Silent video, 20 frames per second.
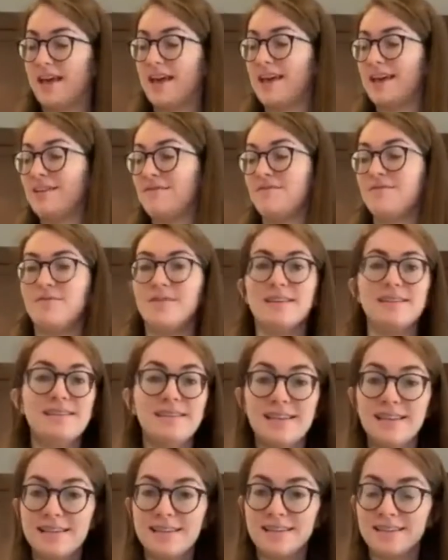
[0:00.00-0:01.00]
a
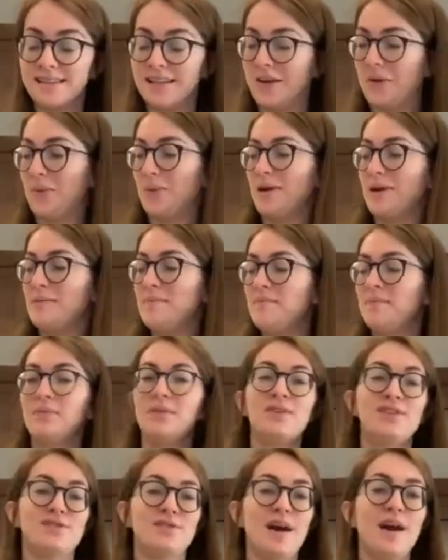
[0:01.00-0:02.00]
viscous liquid.
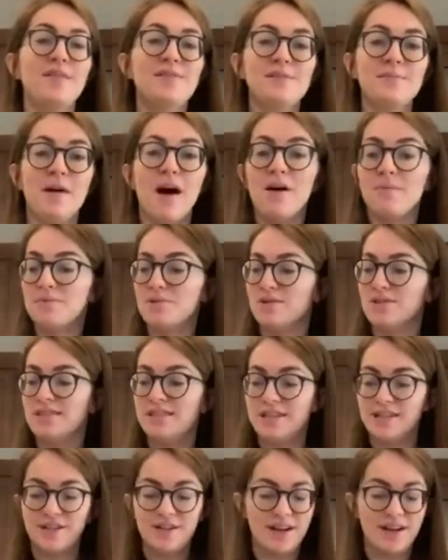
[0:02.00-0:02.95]
So I have some options here.